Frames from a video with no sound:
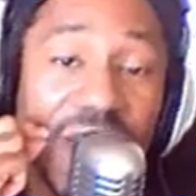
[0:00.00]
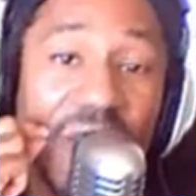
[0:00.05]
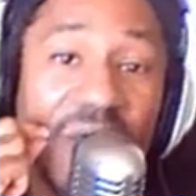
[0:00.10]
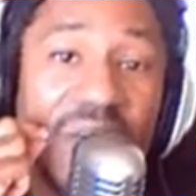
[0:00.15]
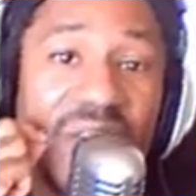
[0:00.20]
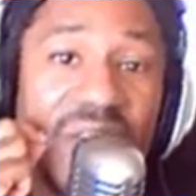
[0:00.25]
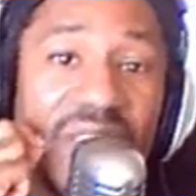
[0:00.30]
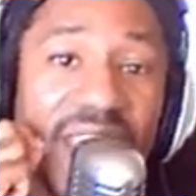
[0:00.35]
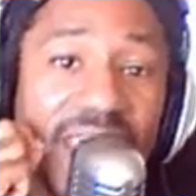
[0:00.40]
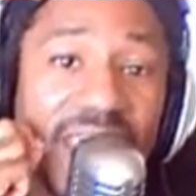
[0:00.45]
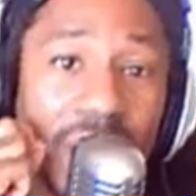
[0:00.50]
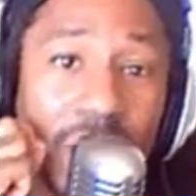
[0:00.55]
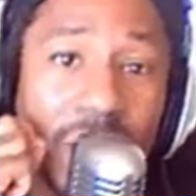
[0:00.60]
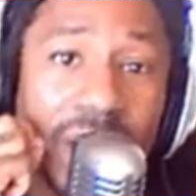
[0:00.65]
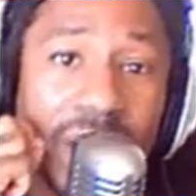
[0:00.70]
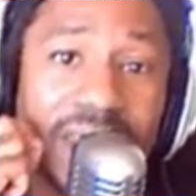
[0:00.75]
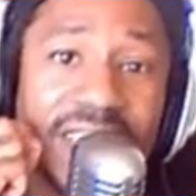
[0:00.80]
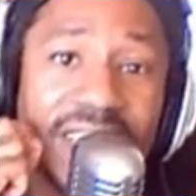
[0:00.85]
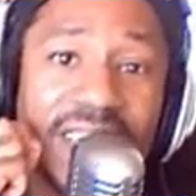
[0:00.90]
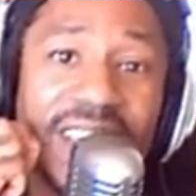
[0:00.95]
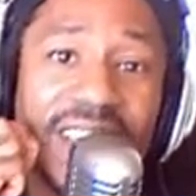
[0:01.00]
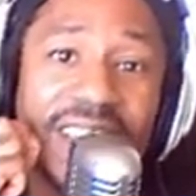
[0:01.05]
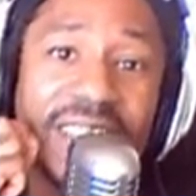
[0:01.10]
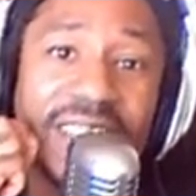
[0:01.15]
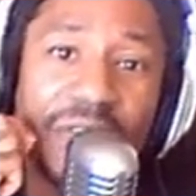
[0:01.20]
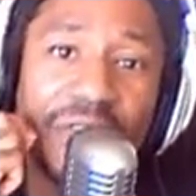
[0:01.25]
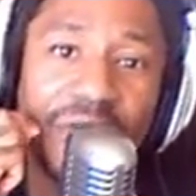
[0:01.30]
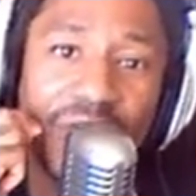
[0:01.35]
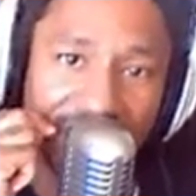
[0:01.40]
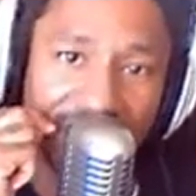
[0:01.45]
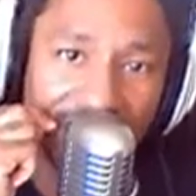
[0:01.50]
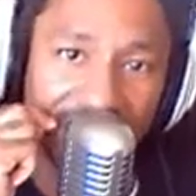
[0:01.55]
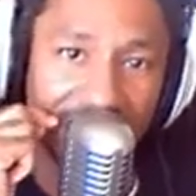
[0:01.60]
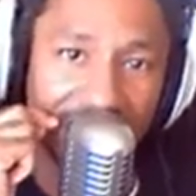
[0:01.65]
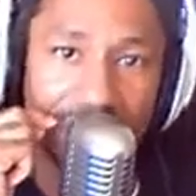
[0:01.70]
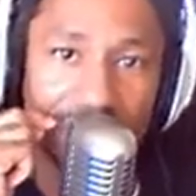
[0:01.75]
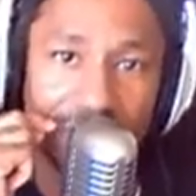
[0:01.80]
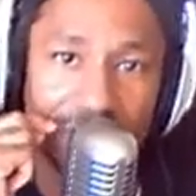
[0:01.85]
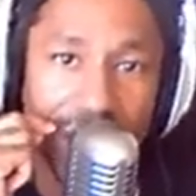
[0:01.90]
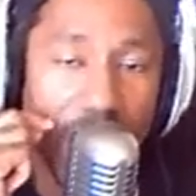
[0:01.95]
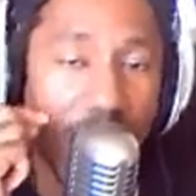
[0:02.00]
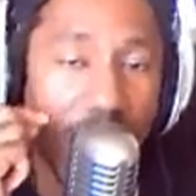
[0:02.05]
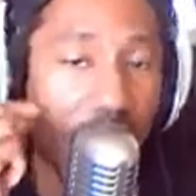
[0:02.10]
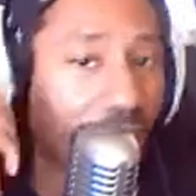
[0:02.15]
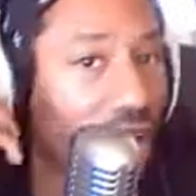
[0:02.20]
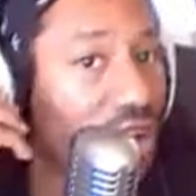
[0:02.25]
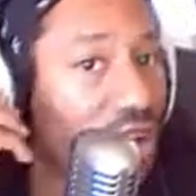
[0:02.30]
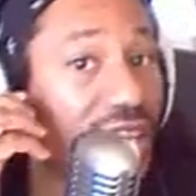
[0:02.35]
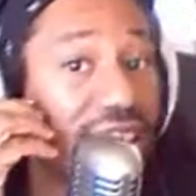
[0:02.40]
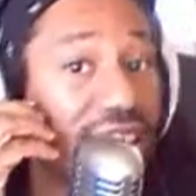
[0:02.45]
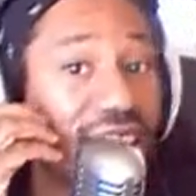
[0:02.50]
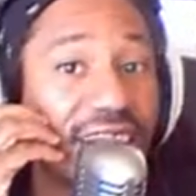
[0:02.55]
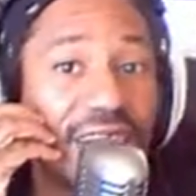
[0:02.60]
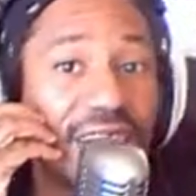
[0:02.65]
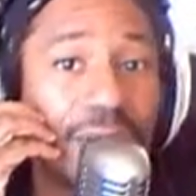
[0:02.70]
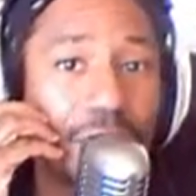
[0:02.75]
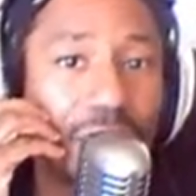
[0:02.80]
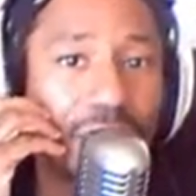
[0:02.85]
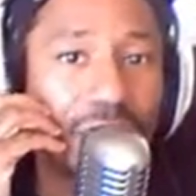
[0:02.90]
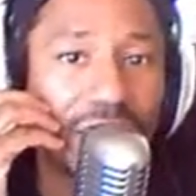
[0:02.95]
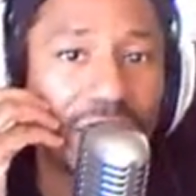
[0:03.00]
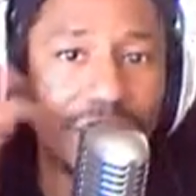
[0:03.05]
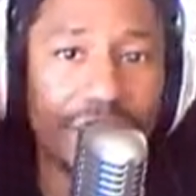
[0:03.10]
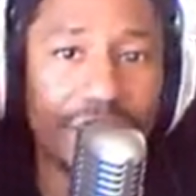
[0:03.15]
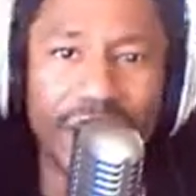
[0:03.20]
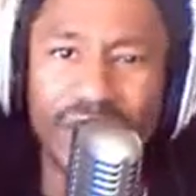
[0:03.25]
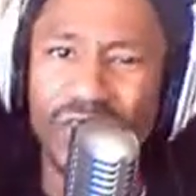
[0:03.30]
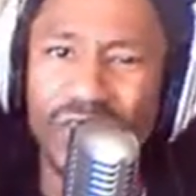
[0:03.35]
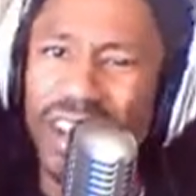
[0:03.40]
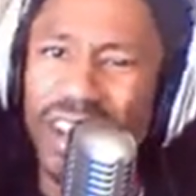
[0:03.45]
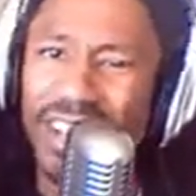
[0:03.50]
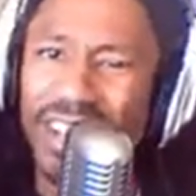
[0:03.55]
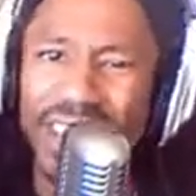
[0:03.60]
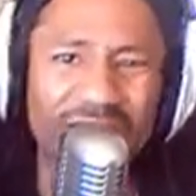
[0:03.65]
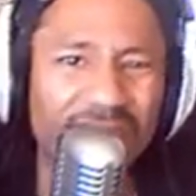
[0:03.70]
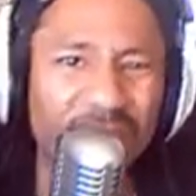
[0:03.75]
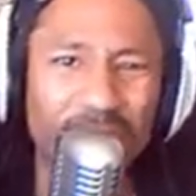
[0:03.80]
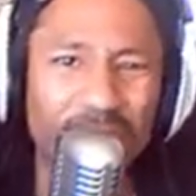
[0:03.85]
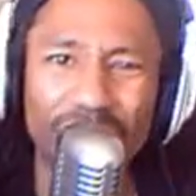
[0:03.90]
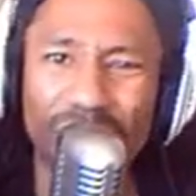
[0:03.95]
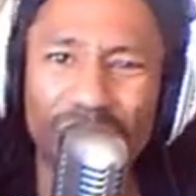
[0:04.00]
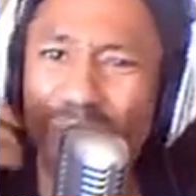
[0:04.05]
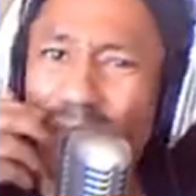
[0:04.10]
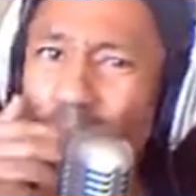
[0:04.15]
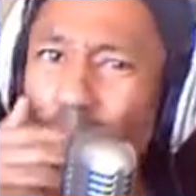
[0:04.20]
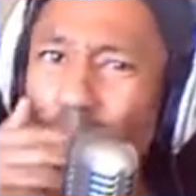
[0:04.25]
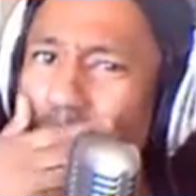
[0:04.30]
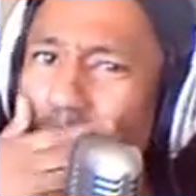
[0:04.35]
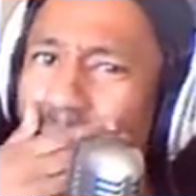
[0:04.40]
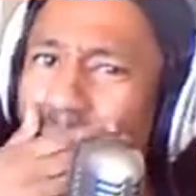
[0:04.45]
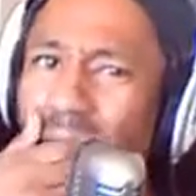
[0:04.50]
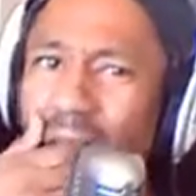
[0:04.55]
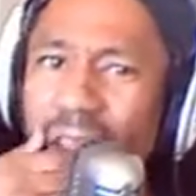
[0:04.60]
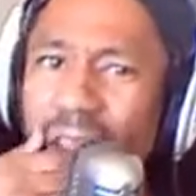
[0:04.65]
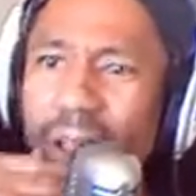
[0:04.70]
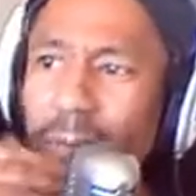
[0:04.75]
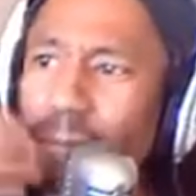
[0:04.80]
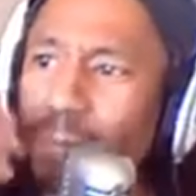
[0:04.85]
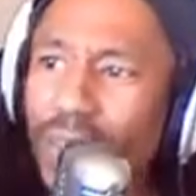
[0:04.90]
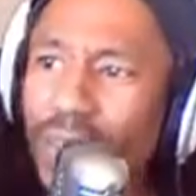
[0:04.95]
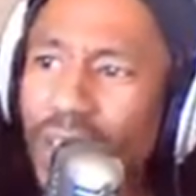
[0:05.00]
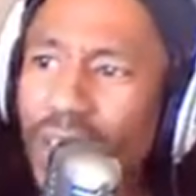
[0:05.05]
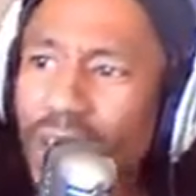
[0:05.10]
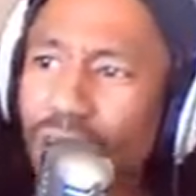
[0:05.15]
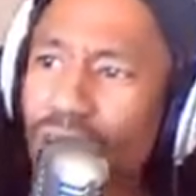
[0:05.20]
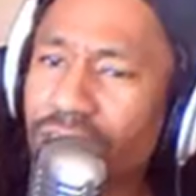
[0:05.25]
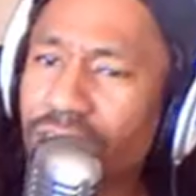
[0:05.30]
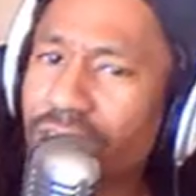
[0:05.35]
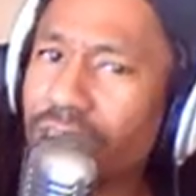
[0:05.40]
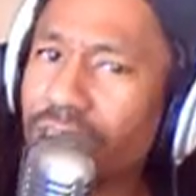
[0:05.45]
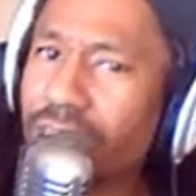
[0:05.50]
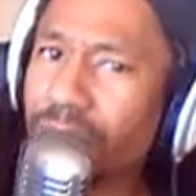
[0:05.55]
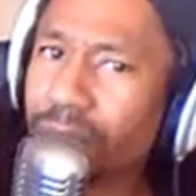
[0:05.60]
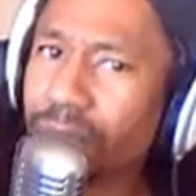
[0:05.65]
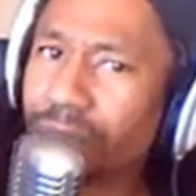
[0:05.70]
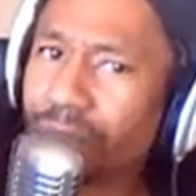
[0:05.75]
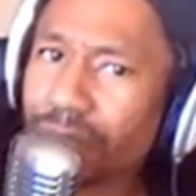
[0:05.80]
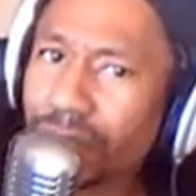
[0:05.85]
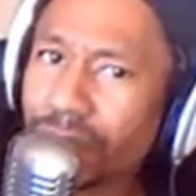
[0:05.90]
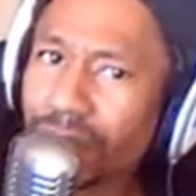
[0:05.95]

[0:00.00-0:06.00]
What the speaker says: Vigorous defense. I couldn't even believe it. I tried to get them on the phone. Now, I couldn't get them.